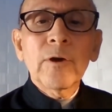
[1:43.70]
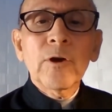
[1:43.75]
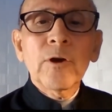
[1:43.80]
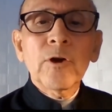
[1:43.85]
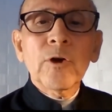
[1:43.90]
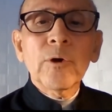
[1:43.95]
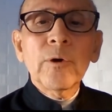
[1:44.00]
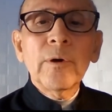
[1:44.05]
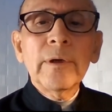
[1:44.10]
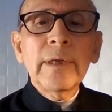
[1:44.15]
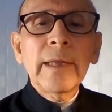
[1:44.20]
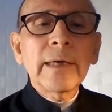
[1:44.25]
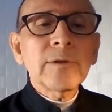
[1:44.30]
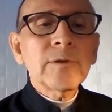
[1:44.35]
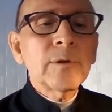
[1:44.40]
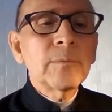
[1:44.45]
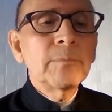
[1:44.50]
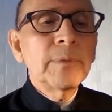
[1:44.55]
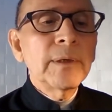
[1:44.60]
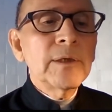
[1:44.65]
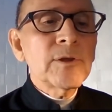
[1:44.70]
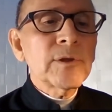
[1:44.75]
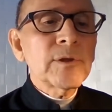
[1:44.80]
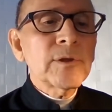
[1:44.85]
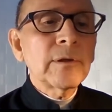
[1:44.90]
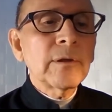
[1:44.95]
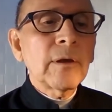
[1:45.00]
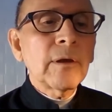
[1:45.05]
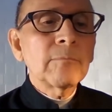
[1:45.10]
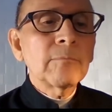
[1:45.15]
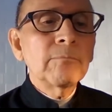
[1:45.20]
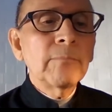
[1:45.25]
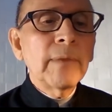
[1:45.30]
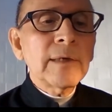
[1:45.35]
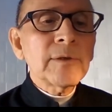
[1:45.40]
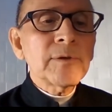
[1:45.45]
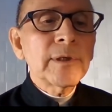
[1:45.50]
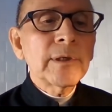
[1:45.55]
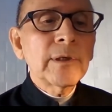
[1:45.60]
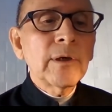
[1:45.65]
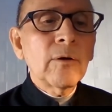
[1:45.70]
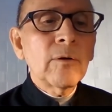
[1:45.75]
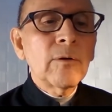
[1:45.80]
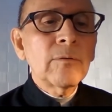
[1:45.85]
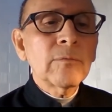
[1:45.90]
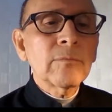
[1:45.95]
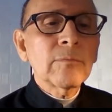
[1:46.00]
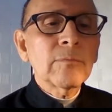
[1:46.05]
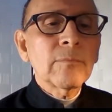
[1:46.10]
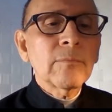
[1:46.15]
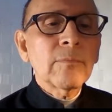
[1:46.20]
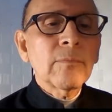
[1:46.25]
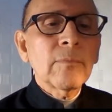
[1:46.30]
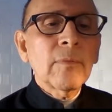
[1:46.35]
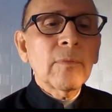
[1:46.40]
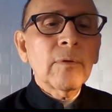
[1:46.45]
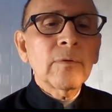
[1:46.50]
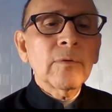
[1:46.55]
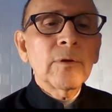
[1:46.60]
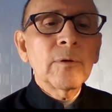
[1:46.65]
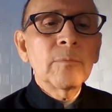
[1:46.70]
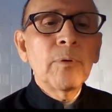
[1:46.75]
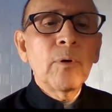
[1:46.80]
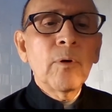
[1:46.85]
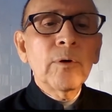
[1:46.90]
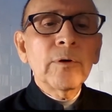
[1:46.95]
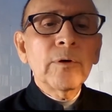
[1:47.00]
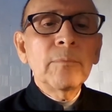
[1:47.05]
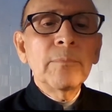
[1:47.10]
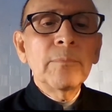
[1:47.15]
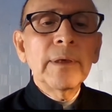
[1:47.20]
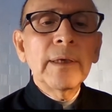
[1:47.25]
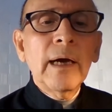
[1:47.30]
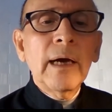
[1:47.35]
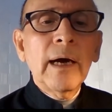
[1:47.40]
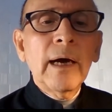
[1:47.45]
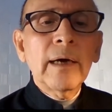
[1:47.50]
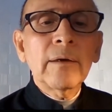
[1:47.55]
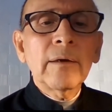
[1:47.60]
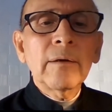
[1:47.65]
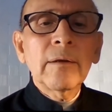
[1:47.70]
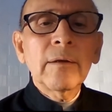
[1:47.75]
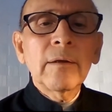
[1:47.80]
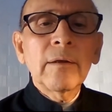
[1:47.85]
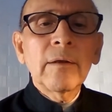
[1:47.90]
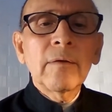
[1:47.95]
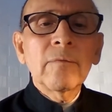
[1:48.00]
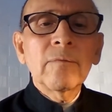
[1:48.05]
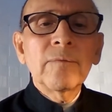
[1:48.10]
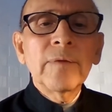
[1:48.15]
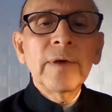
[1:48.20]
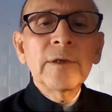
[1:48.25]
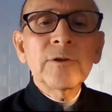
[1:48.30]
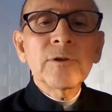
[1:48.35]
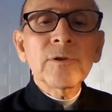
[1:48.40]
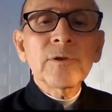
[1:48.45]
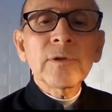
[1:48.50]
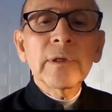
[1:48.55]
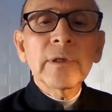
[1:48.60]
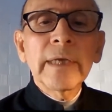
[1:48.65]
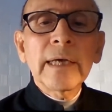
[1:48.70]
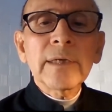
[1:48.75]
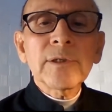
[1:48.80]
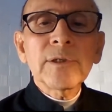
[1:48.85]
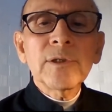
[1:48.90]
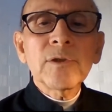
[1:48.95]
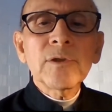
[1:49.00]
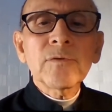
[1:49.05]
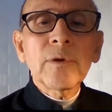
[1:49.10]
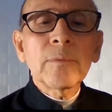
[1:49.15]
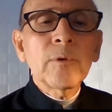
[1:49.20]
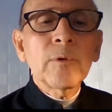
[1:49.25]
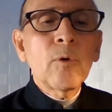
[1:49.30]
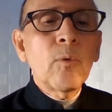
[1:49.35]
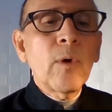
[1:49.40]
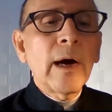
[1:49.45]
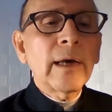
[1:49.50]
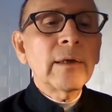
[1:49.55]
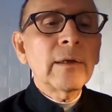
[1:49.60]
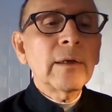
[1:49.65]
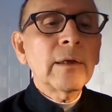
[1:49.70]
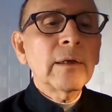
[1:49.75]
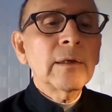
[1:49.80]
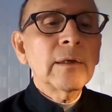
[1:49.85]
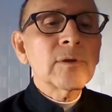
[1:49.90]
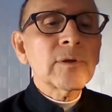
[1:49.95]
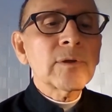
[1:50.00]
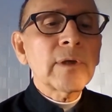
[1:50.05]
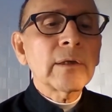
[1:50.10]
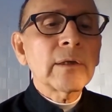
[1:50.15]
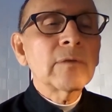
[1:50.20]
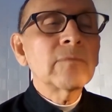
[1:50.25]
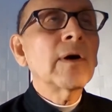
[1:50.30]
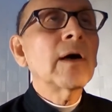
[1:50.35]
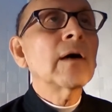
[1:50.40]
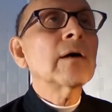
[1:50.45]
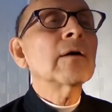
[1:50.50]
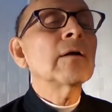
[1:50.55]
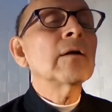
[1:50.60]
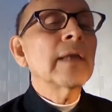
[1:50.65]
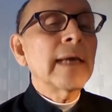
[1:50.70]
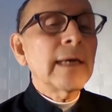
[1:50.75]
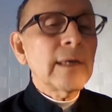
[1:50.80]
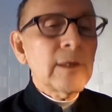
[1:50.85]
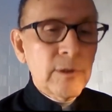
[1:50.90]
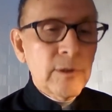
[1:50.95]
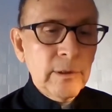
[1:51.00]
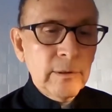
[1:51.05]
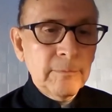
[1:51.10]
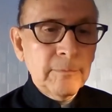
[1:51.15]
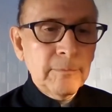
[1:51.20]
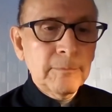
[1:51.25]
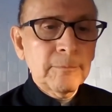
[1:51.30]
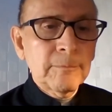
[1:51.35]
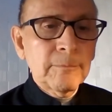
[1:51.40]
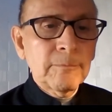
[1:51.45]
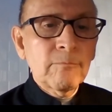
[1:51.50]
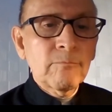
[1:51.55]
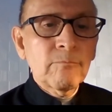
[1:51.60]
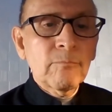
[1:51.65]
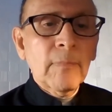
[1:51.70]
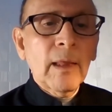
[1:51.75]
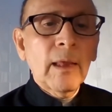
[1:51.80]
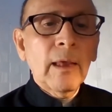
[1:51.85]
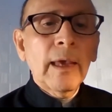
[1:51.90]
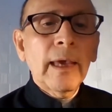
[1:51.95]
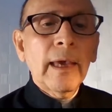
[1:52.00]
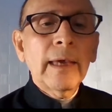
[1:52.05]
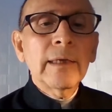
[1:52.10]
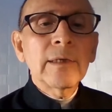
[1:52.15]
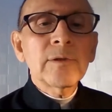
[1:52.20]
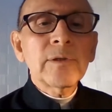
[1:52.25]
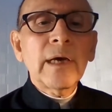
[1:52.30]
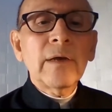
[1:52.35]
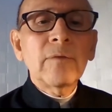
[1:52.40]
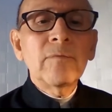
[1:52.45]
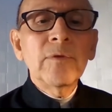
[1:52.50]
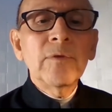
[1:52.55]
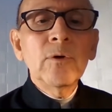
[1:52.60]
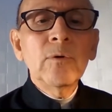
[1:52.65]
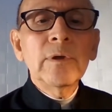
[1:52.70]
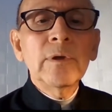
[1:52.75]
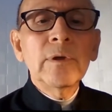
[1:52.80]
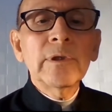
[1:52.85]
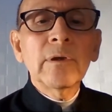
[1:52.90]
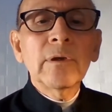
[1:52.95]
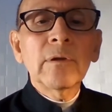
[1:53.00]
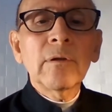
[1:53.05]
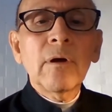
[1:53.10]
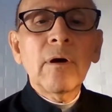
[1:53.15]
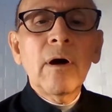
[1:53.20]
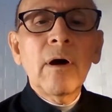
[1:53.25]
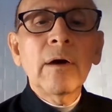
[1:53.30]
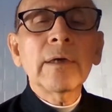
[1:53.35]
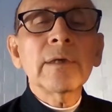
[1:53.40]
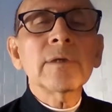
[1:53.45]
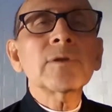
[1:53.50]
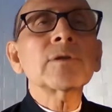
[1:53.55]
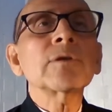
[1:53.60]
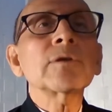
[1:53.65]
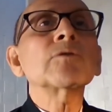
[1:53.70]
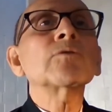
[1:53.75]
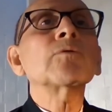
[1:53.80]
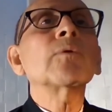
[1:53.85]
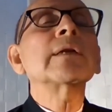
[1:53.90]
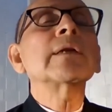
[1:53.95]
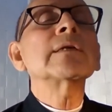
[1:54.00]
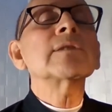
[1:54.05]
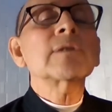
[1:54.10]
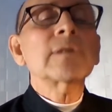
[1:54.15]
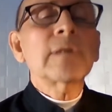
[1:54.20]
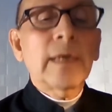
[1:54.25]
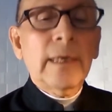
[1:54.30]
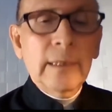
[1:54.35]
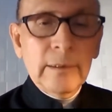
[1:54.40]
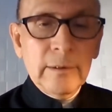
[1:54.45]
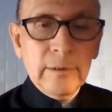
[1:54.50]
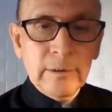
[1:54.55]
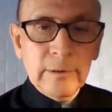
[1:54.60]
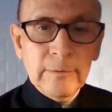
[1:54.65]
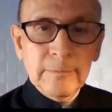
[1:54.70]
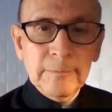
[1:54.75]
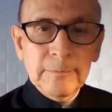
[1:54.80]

The current exhibition, Mexico, the Border and Beyond, features selections from the Juan Sandoval collection and is on view until August 22nd.